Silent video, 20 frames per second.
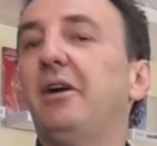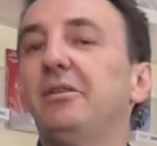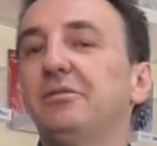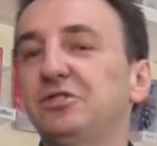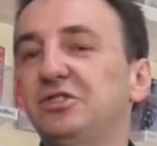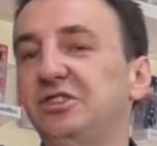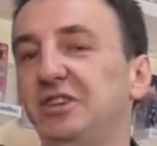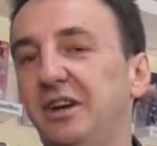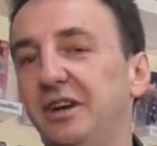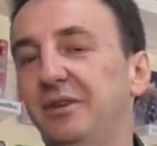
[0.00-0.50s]
I'll
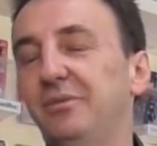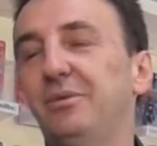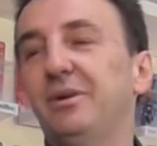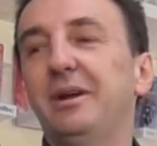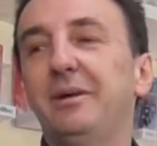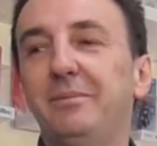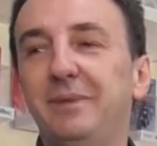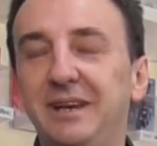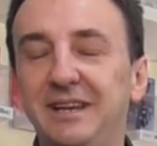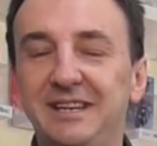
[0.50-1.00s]
show you what
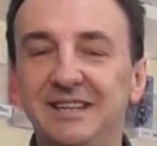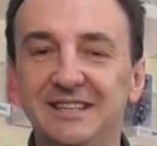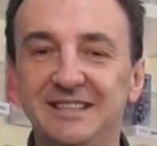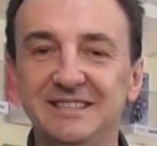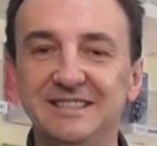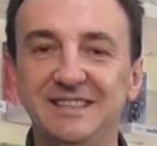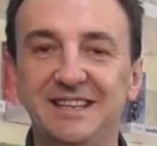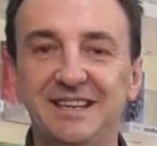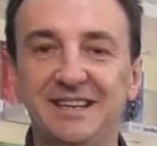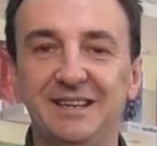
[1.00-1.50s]
I mean in a
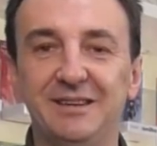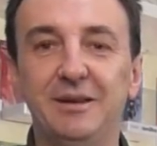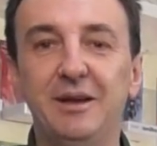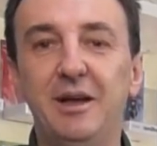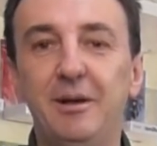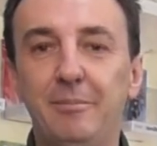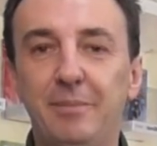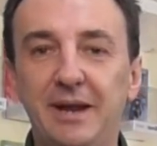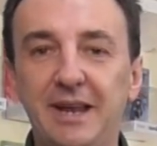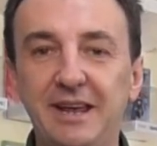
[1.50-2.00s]
second.
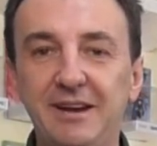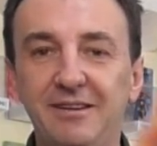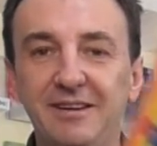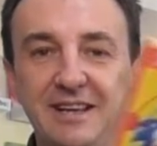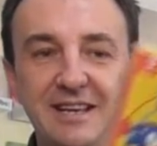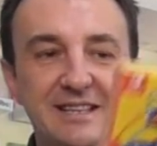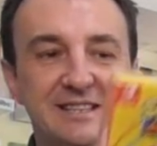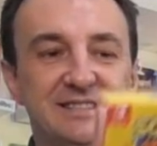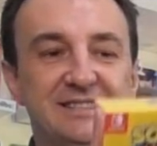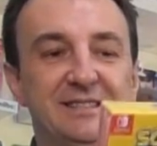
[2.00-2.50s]
But here it
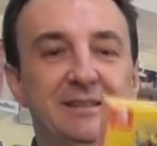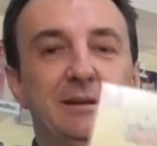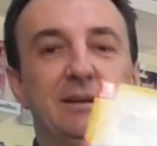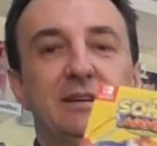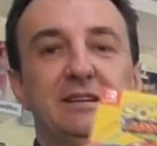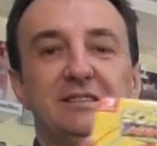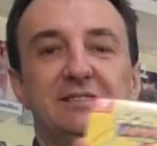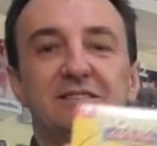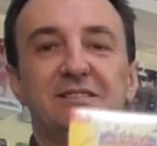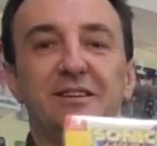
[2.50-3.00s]
is,
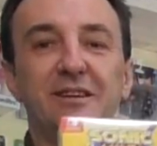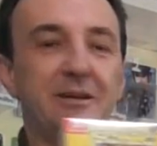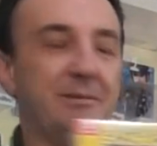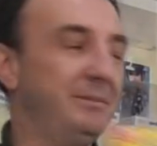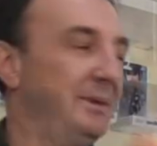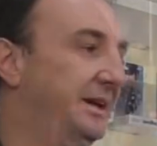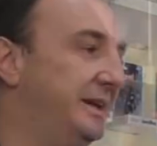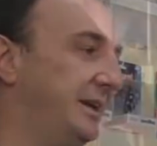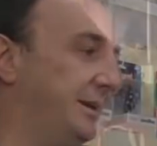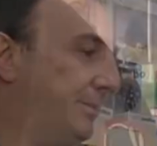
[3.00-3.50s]
Sonic
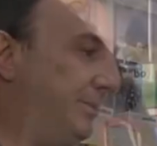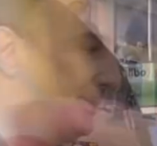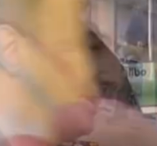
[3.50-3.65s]
Mania